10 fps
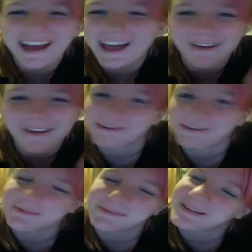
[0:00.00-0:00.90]
I don't have my
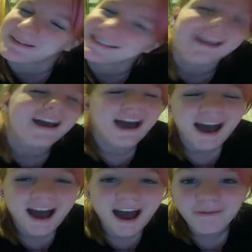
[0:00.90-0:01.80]
nipples pierced,
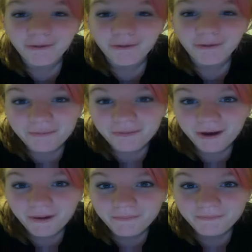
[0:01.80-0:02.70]
I want them
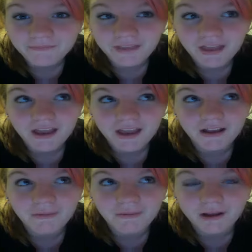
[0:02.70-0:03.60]
though, and
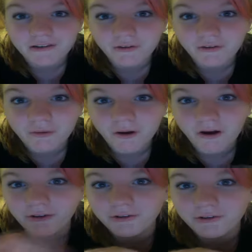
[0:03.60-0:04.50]
when I do, I'll
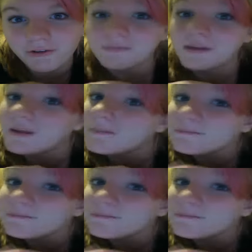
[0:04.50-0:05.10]
do an update,